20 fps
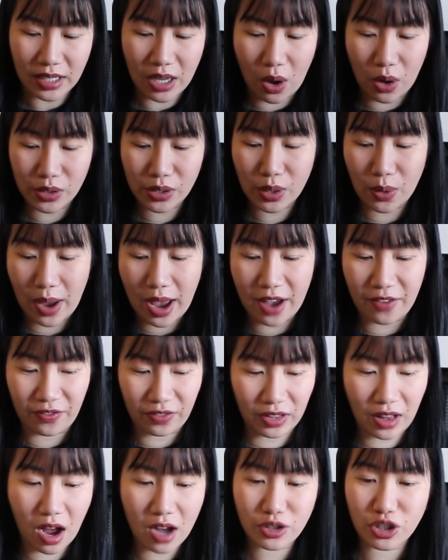They also have
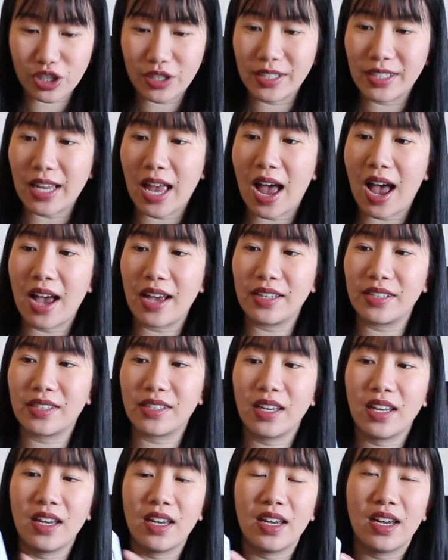larger
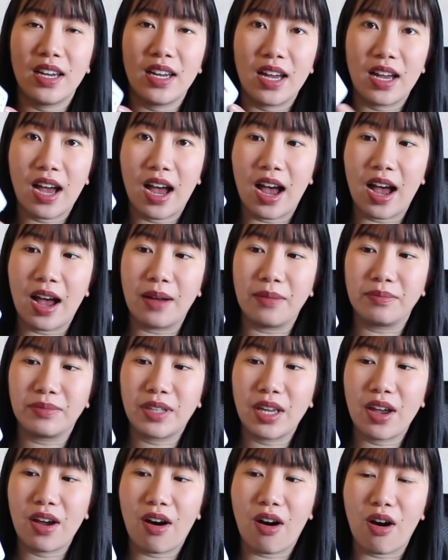size.
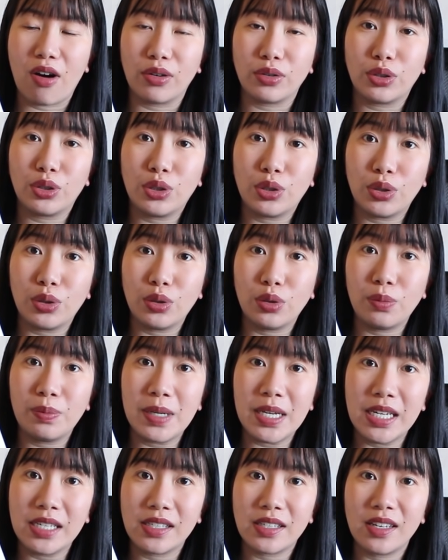There are 2
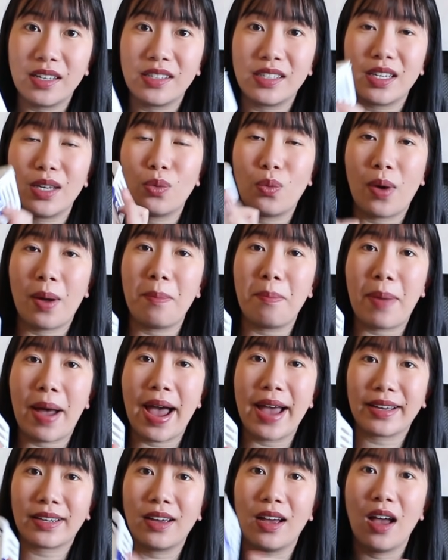pieces in 1
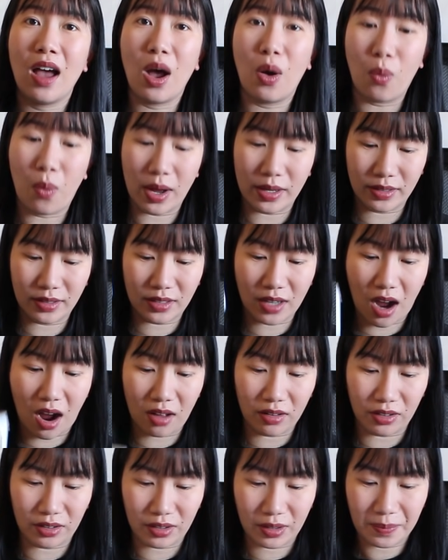pack,
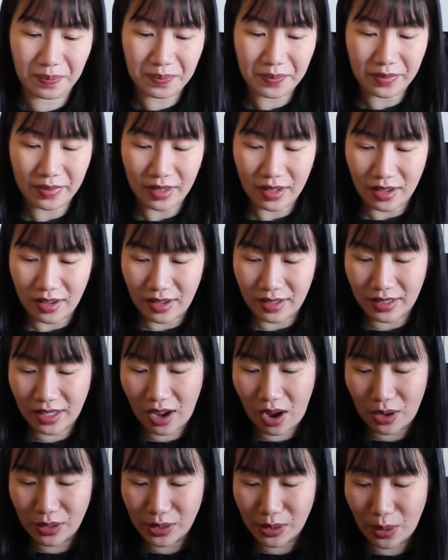$1. They
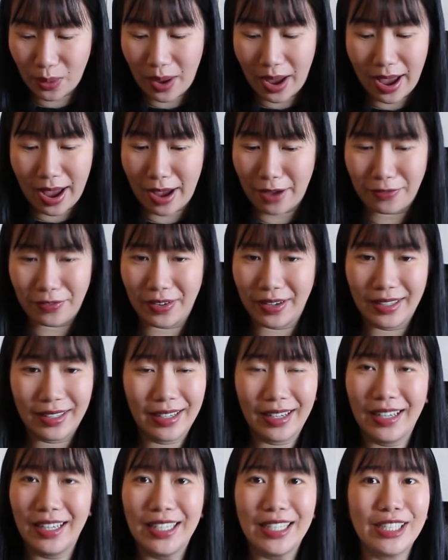also have,
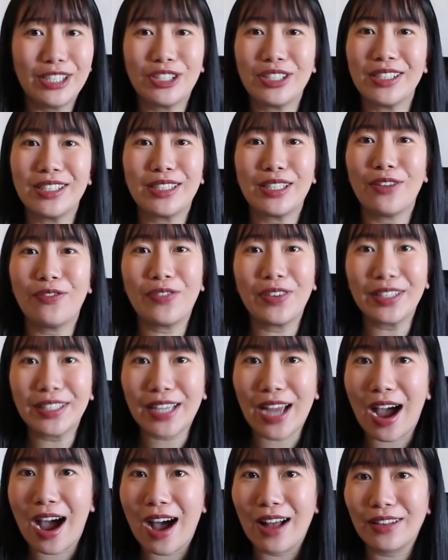it's just different
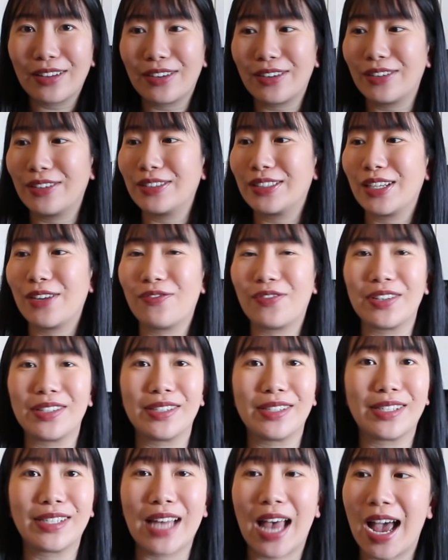color,
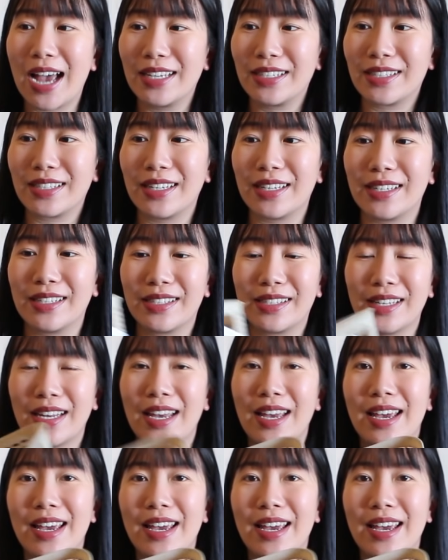different sizes.